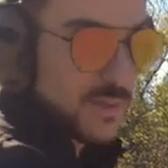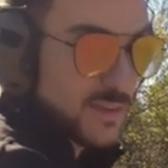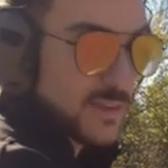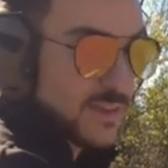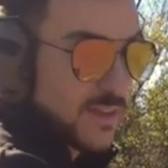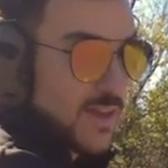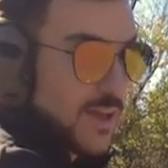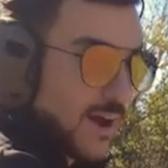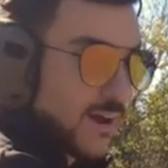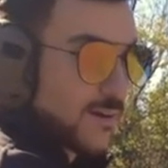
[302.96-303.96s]
me.
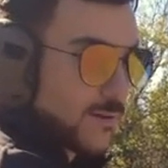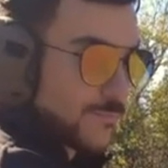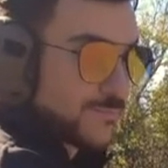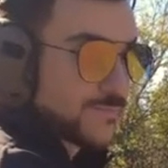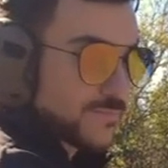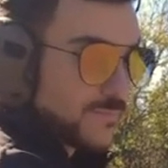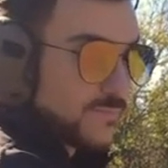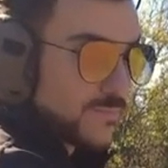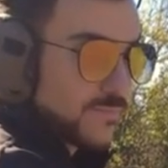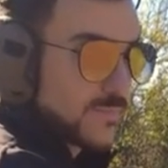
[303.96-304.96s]

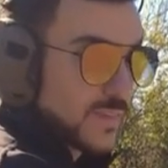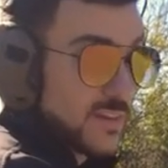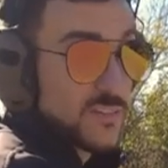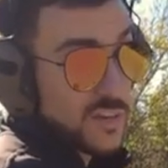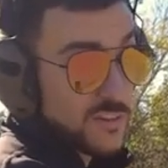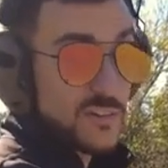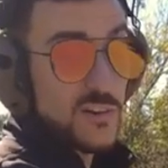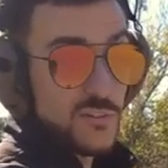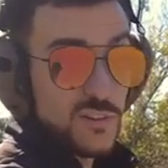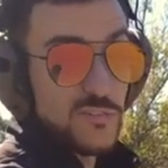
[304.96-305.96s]
Tell
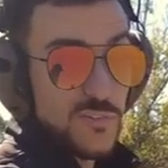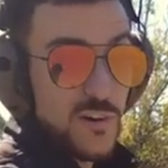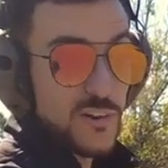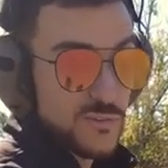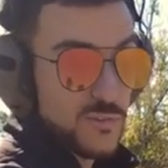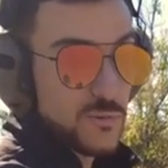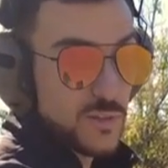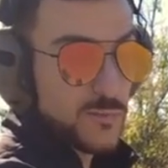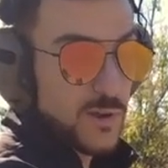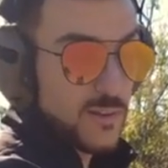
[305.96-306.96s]
Zero so far it's doing
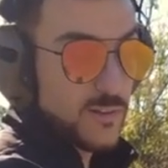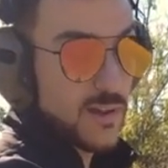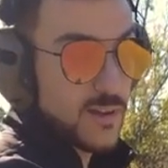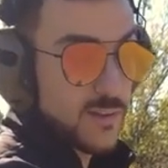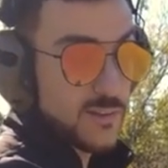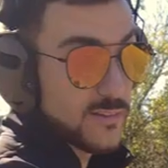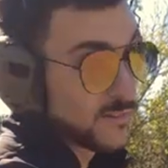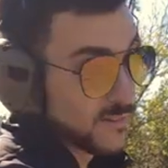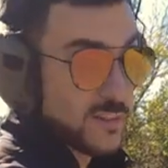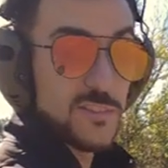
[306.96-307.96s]
really well.
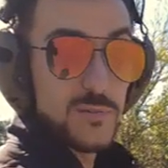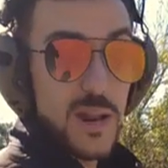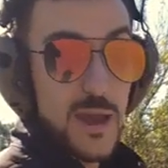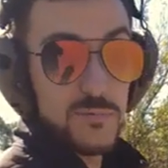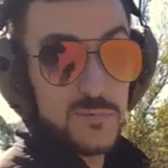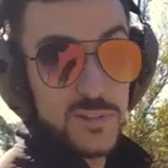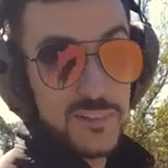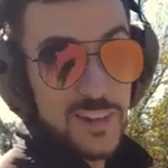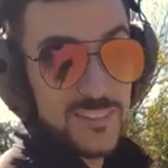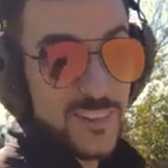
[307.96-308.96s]
Let's see what happens with
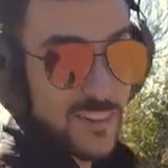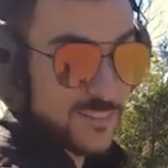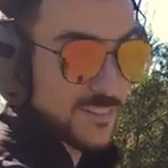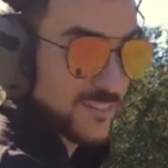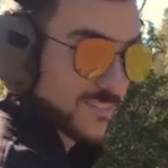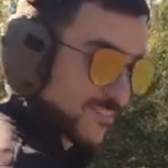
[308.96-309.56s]
this next test.